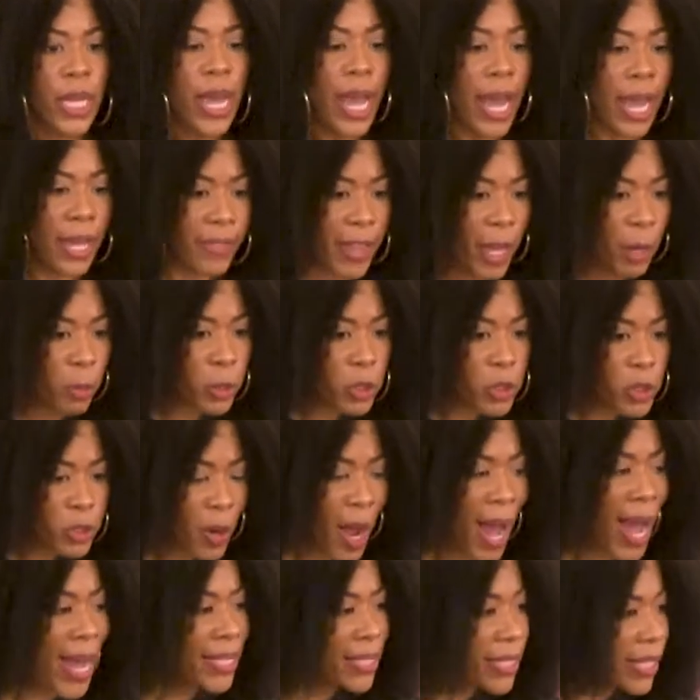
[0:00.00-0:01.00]
And they will
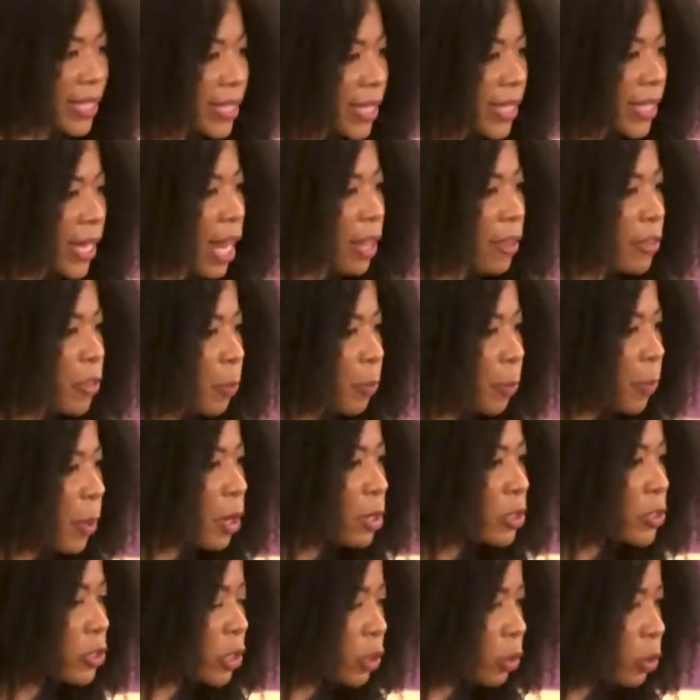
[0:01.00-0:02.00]
try to get out of the
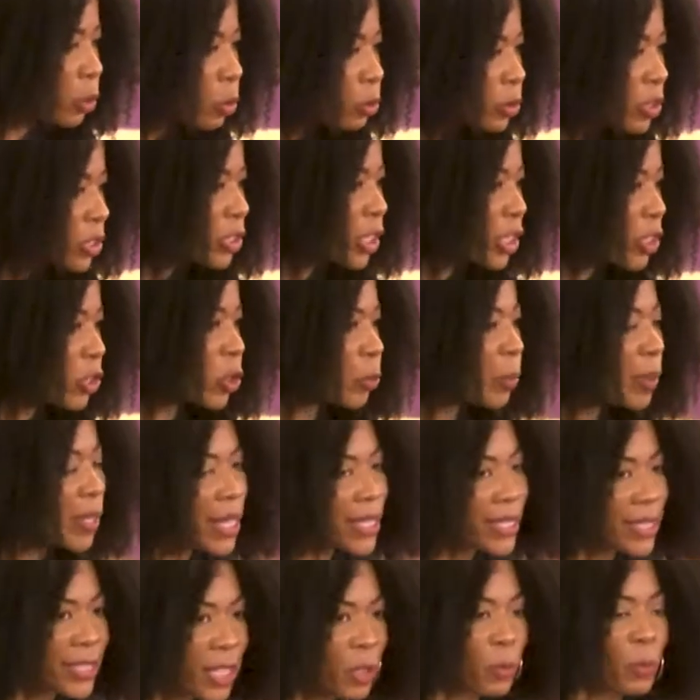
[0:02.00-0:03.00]
person who sent you
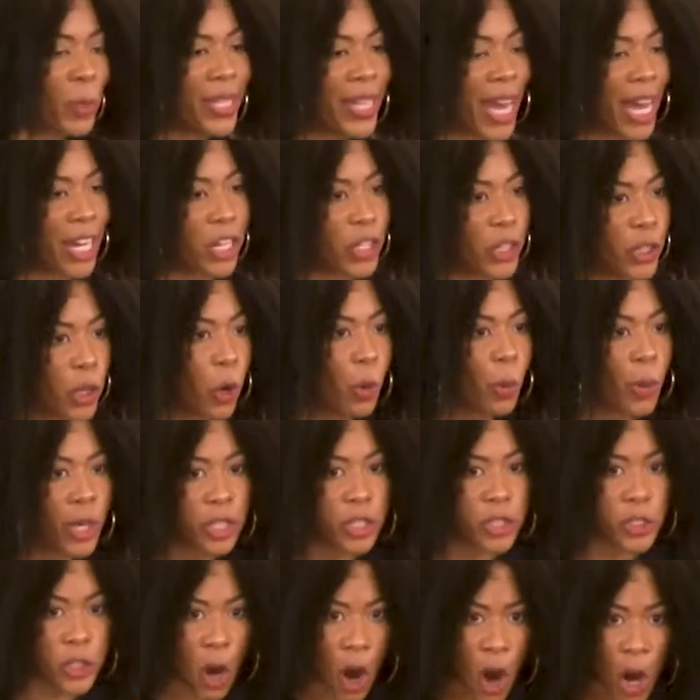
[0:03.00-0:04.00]
because then we got to know where
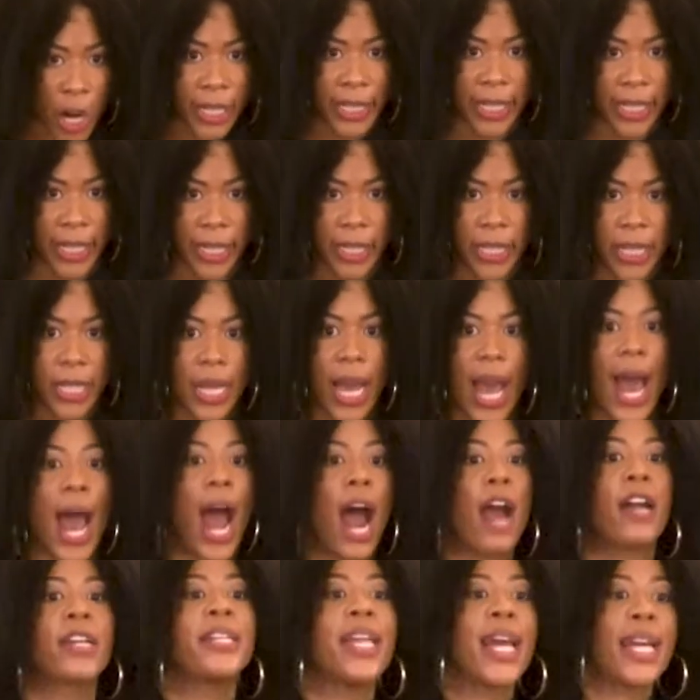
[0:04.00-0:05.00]
to target
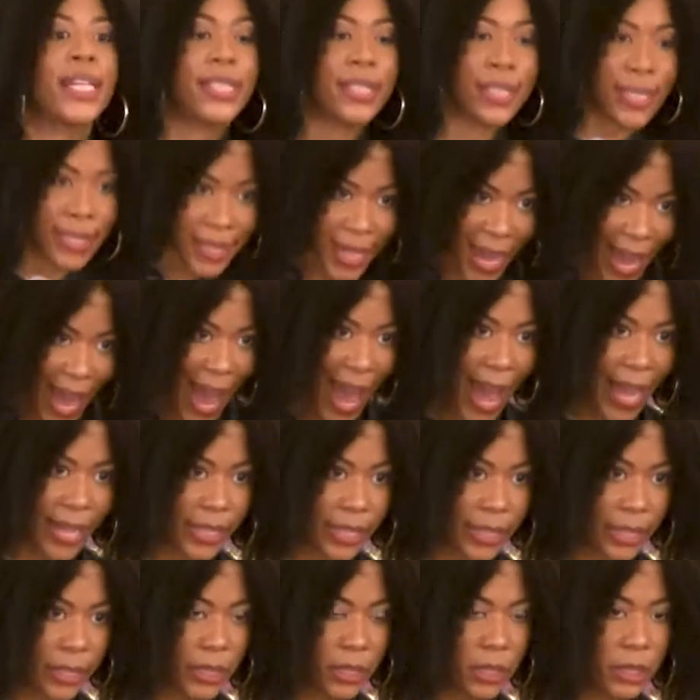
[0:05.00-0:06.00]
our next
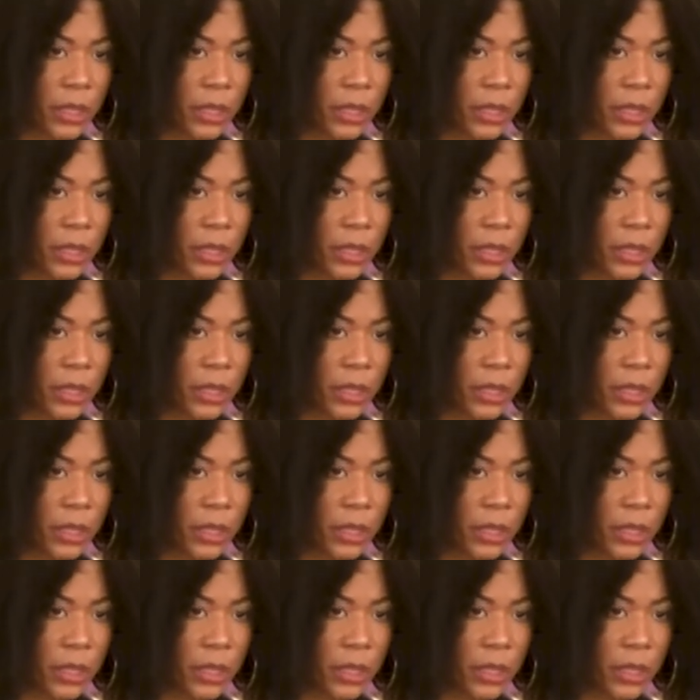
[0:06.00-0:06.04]
attack.